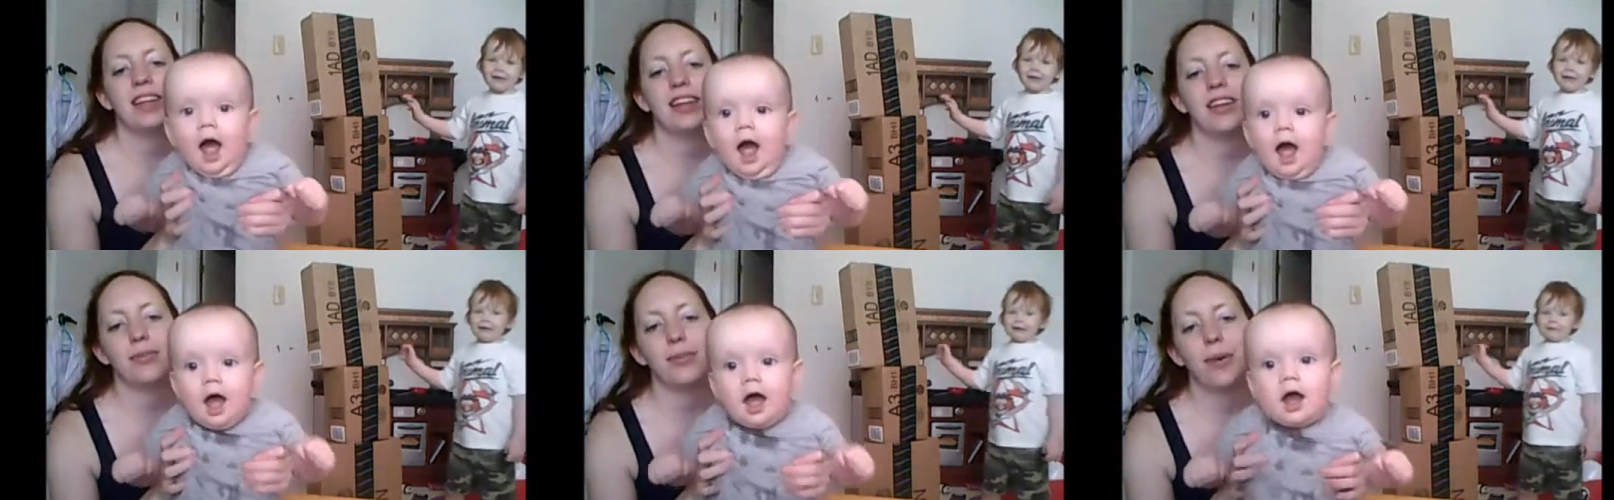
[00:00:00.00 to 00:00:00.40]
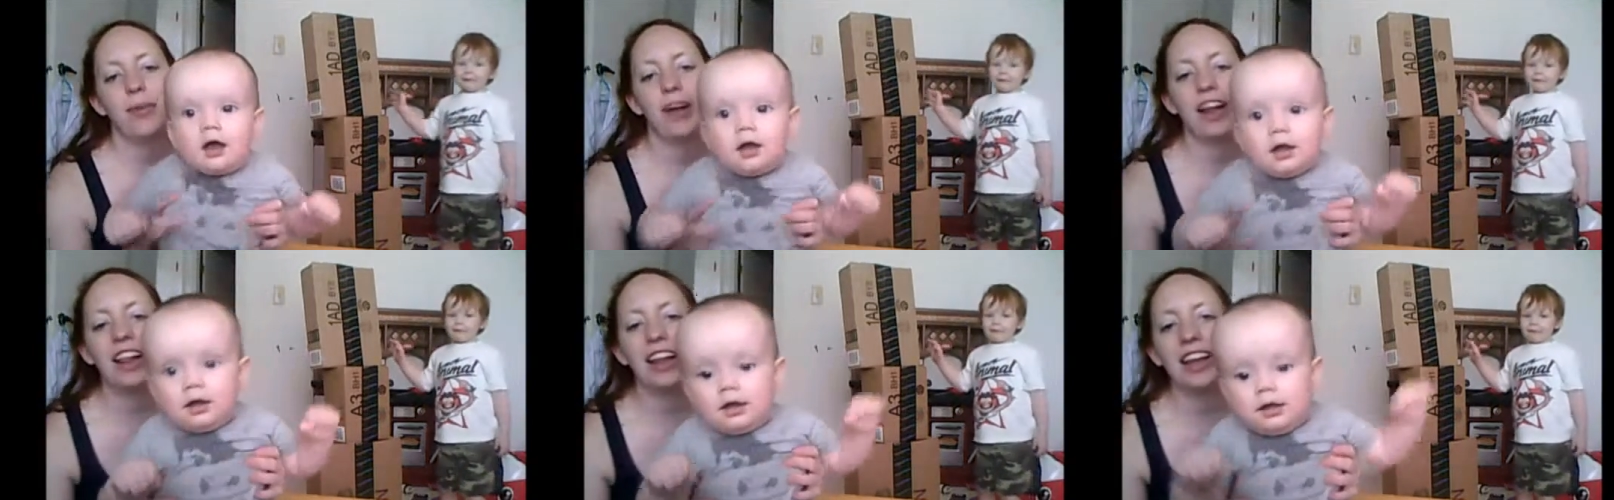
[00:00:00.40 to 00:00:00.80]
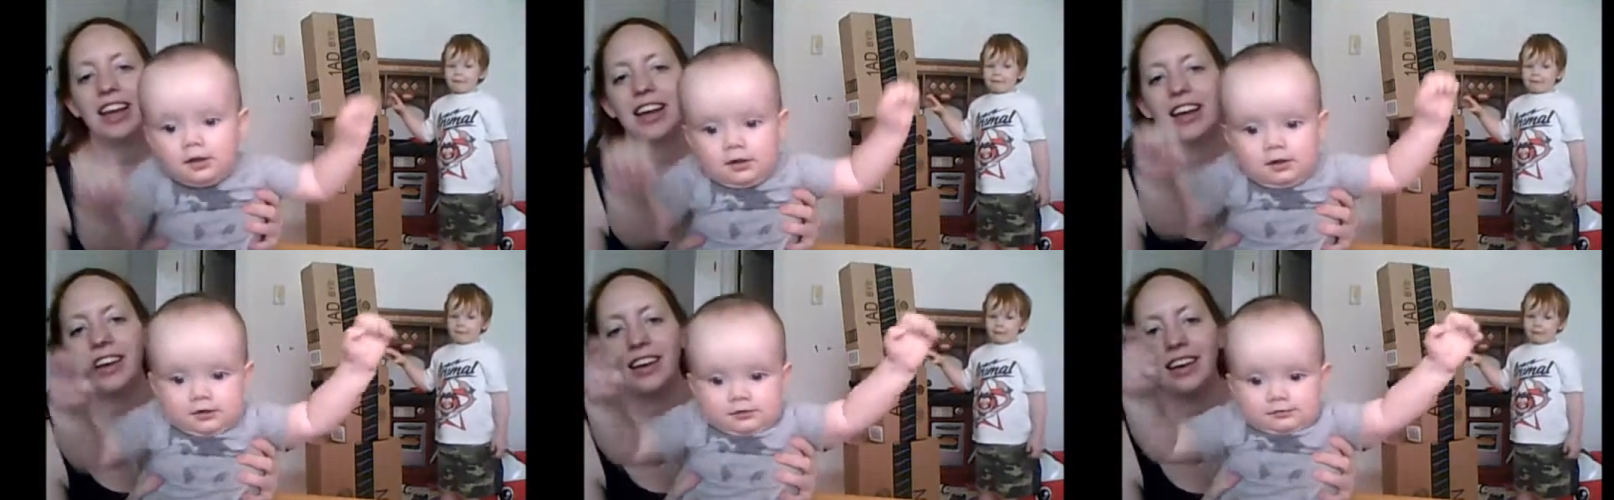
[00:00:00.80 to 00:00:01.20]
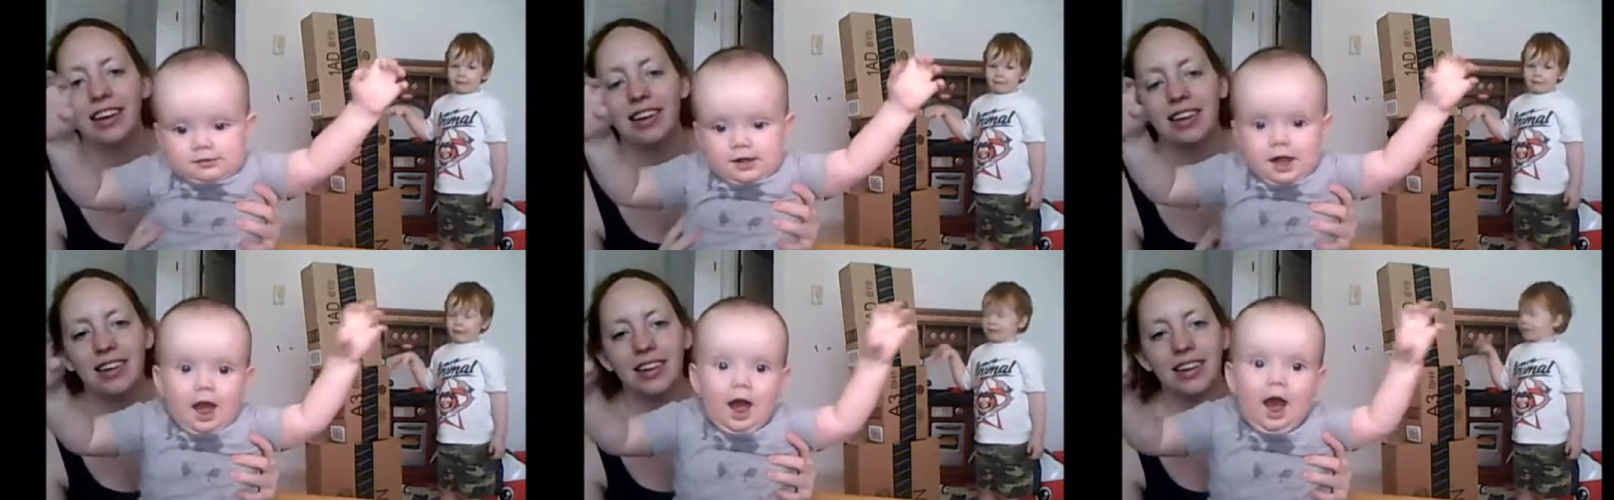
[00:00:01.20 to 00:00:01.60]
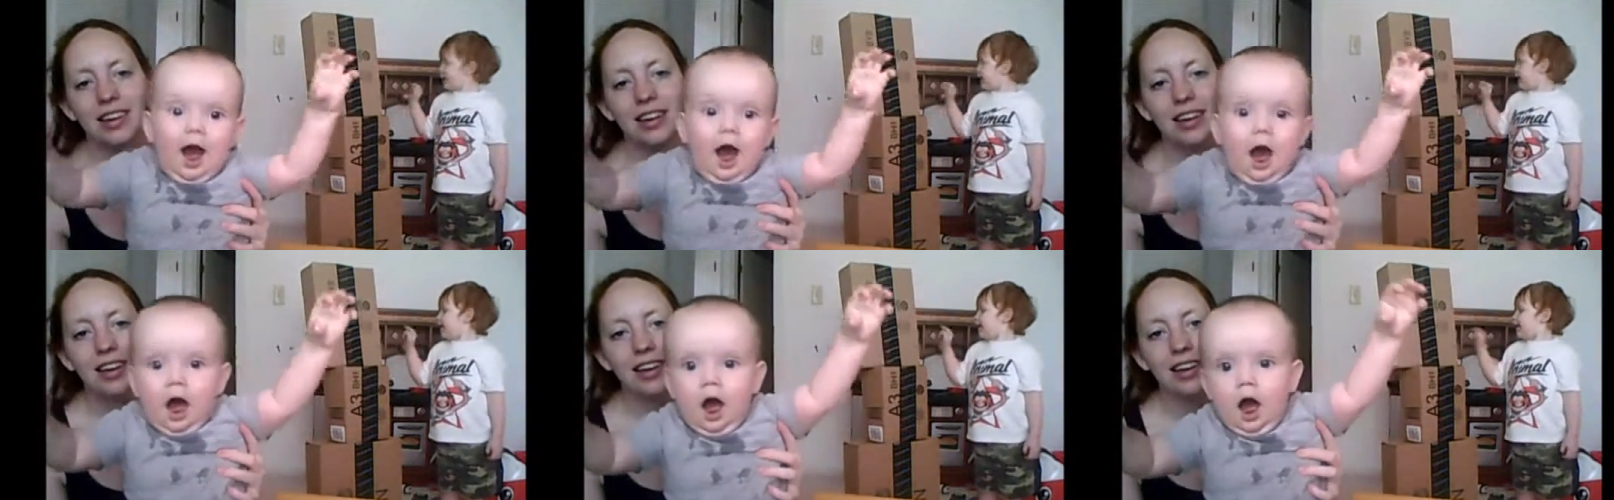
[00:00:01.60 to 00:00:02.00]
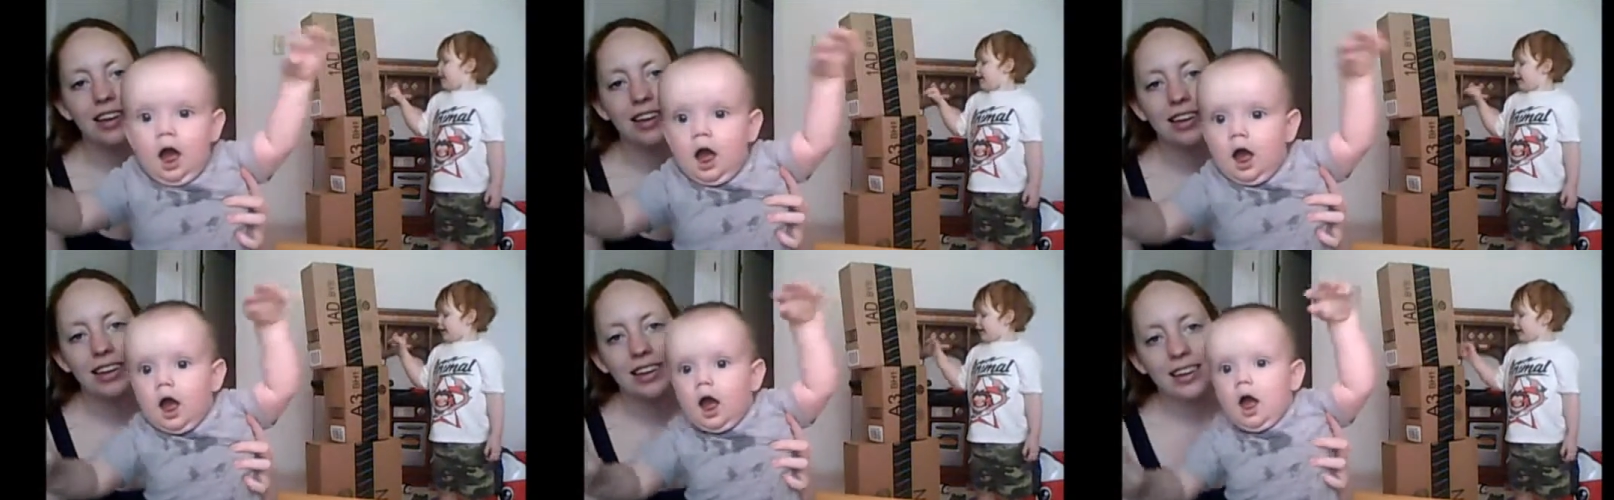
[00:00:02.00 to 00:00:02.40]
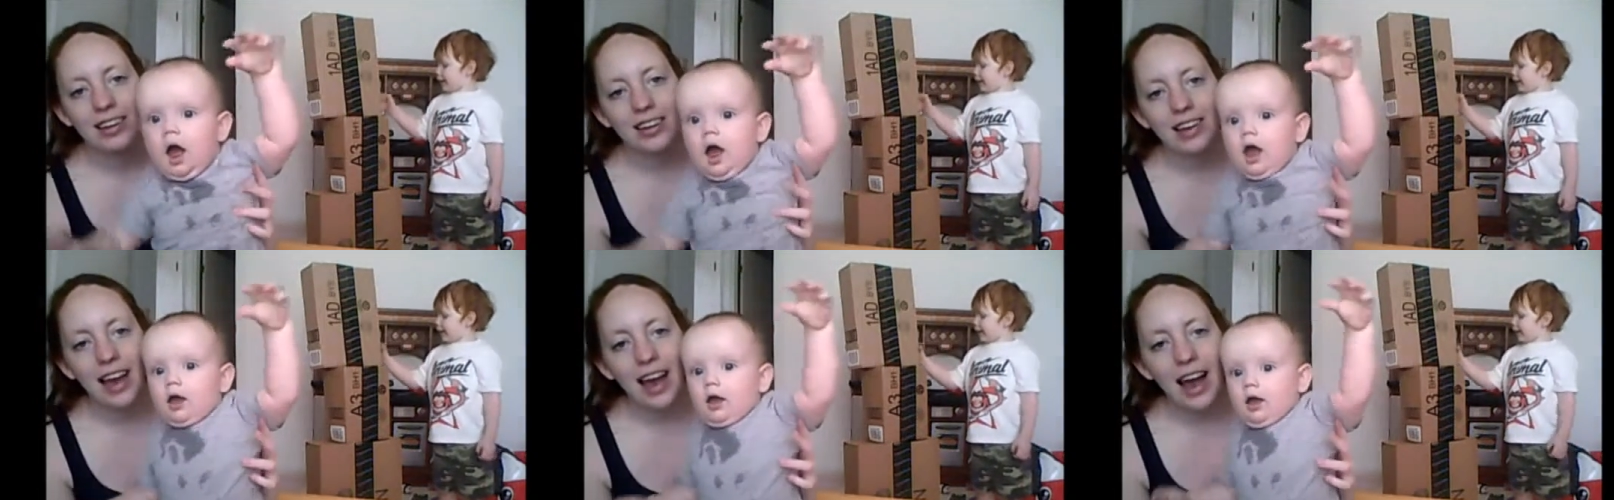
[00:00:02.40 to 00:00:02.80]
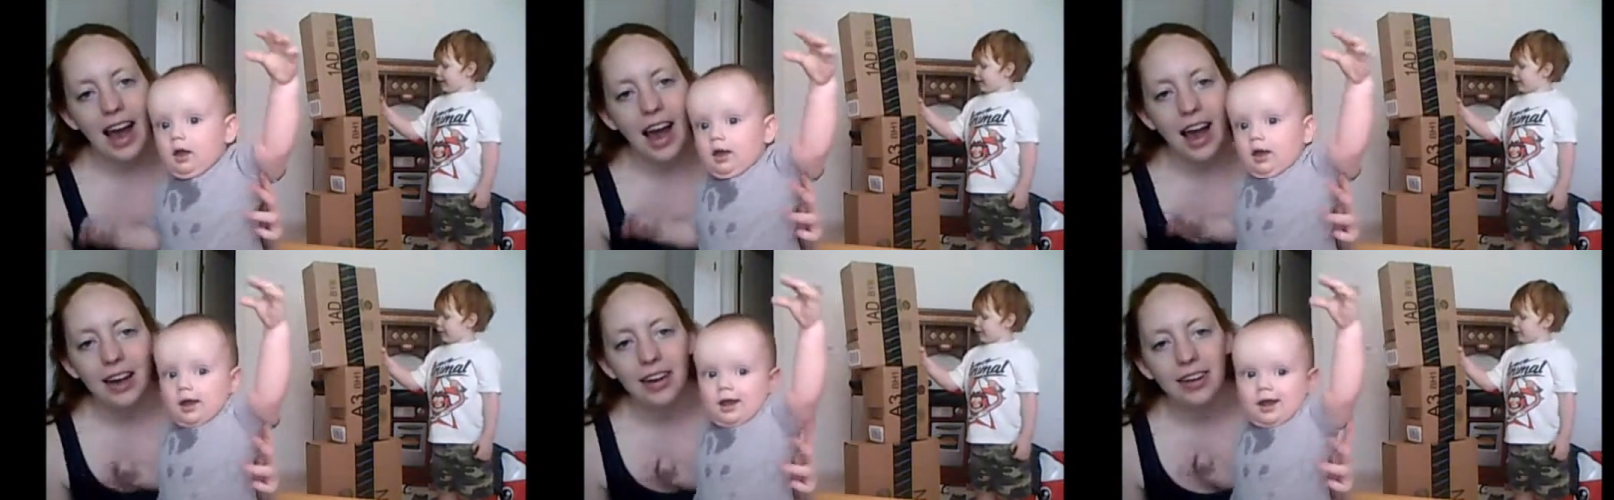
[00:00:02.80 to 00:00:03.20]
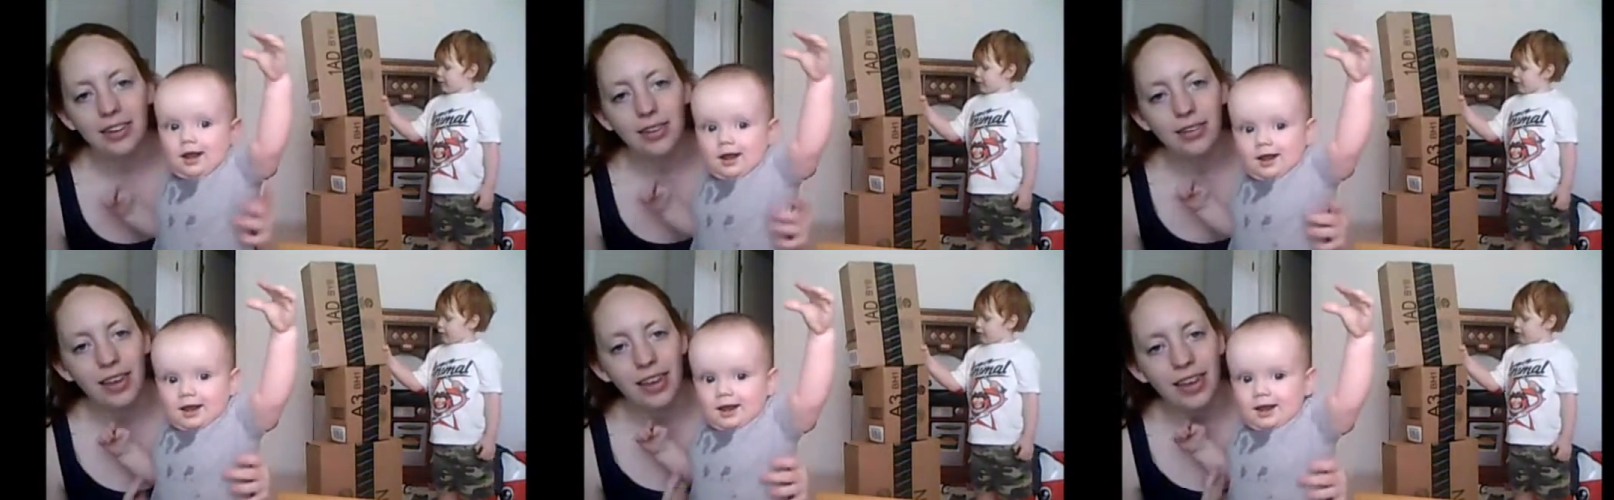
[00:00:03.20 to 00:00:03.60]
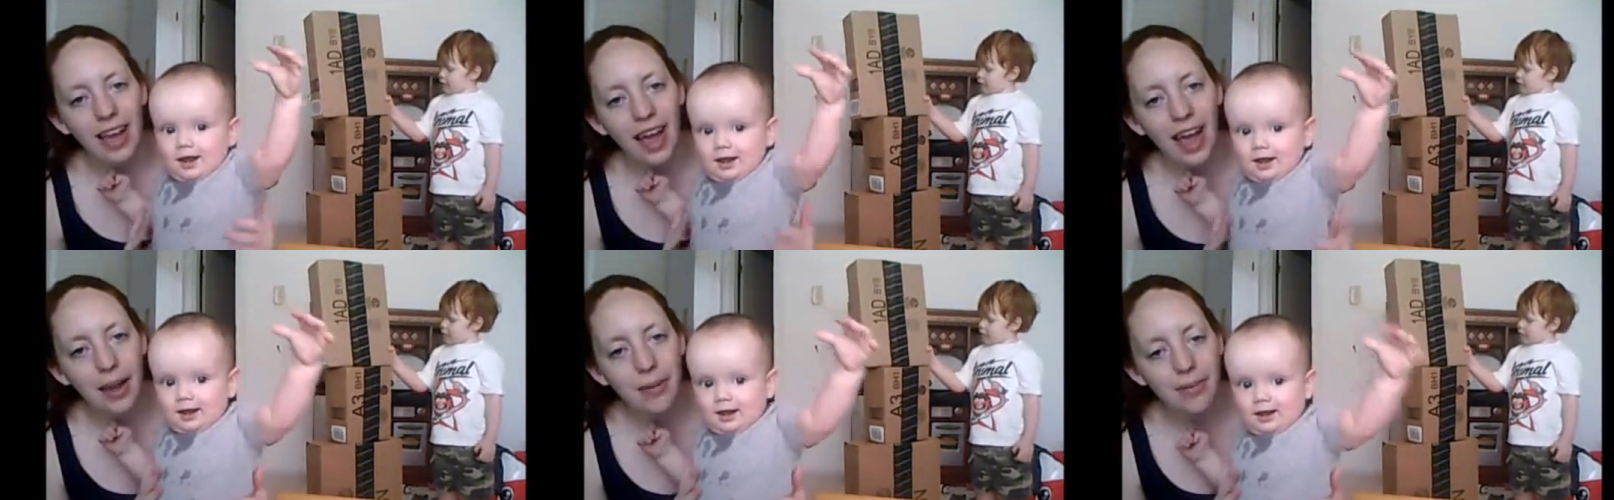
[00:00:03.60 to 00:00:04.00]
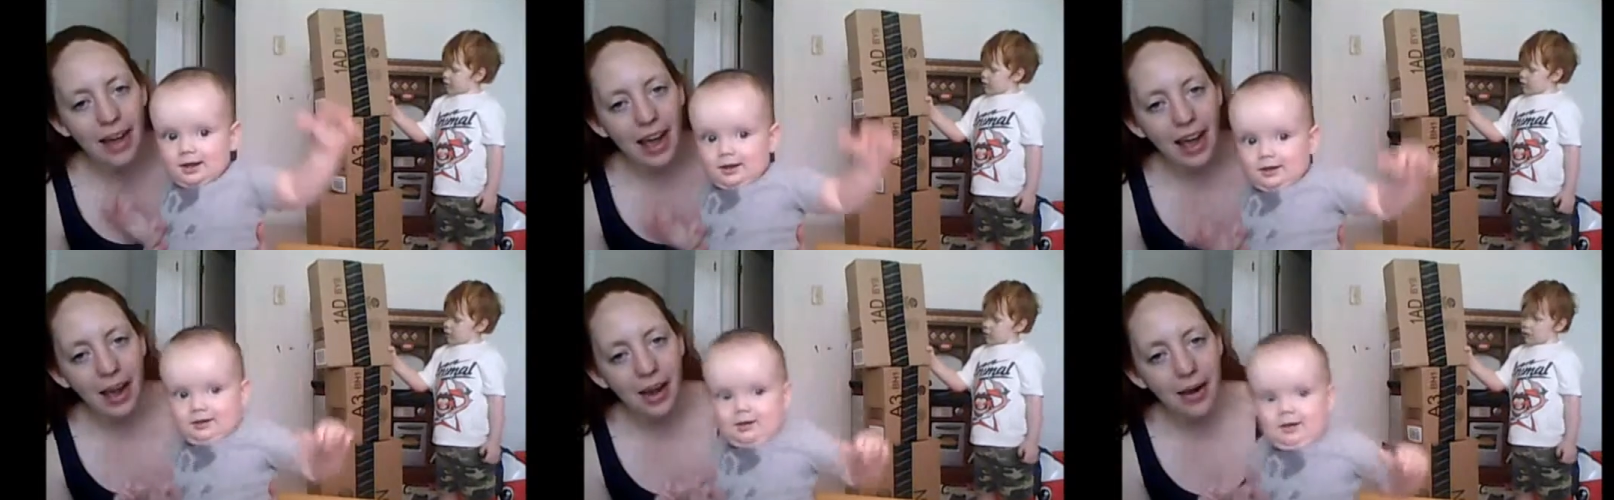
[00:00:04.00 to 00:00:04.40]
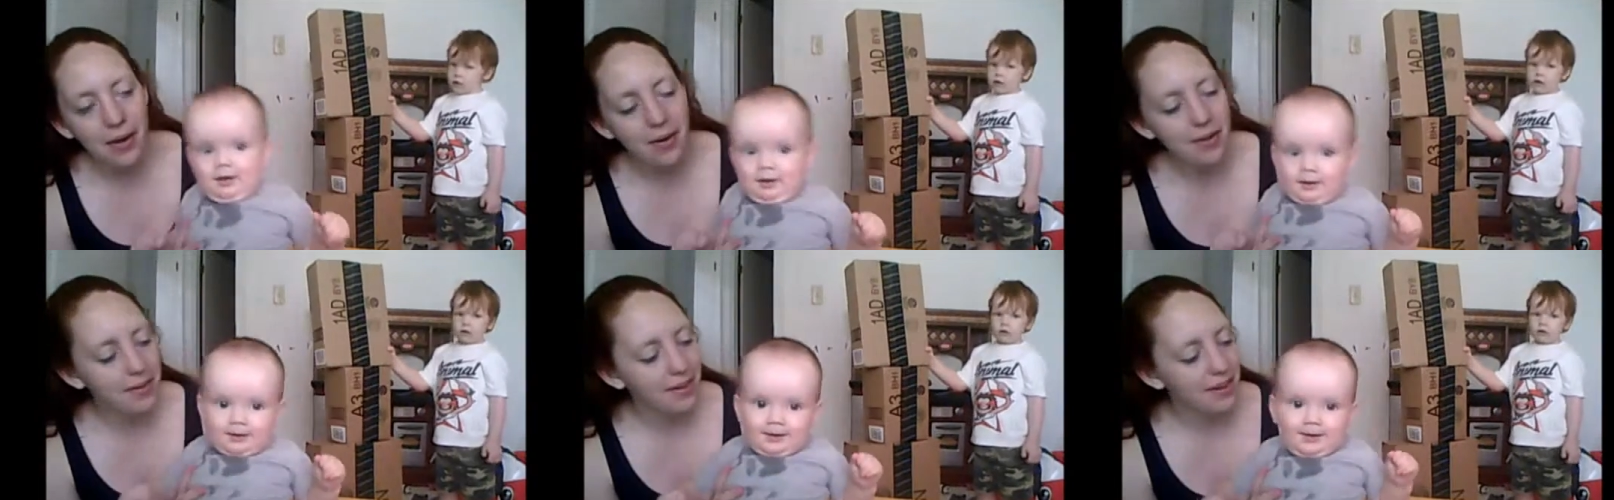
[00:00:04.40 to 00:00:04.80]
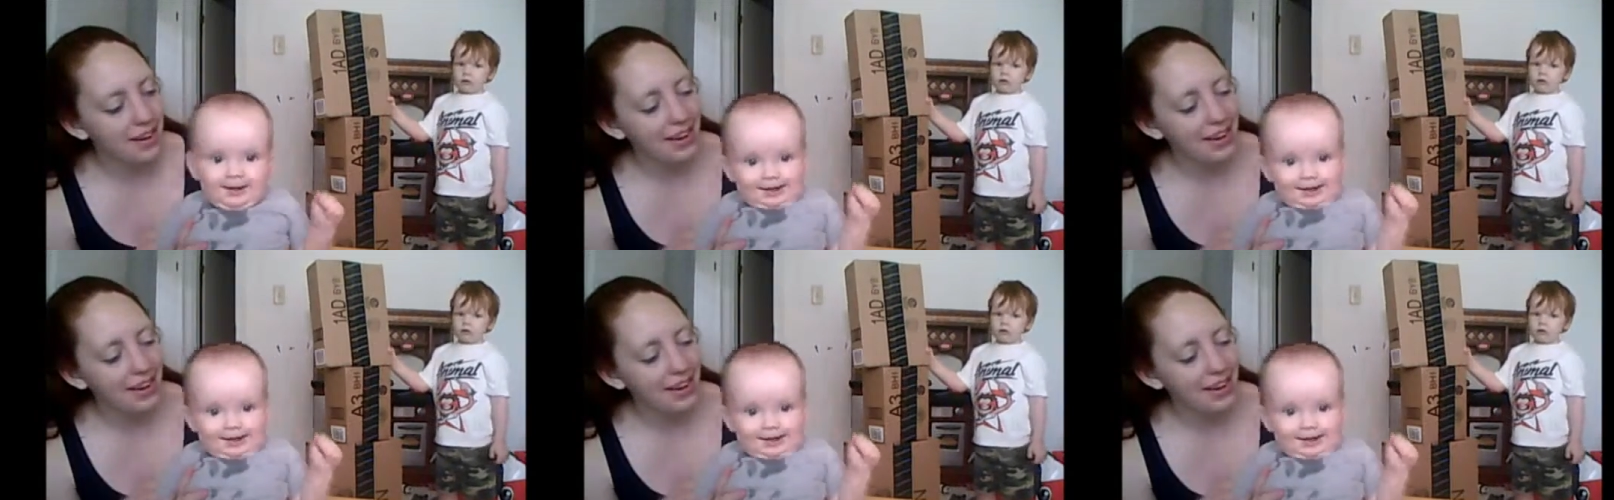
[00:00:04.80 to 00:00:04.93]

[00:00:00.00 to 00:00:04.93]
Speaker 1: there's my belly. Yeah! Yeah! You say, yay, mail!